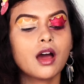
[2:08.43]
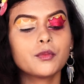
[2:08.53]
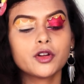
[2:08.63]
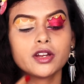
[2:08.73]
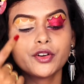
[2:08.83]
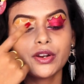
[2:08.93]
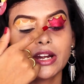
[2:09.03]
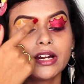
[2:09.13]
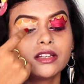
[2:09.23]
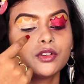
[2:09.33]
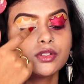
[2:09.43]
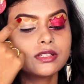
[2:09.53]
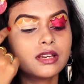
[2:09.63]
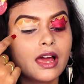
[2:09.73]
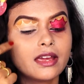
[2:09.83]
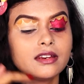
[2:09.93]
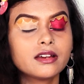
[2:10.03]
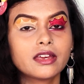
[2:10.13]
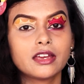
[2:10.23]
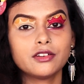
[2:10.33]
I'm gonna create those lines
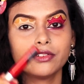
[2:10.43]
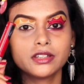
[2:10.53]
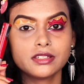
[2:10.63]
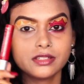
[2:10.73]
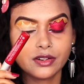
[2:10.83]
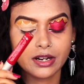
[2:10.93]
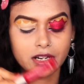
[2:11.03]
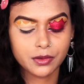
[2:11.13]
again with this red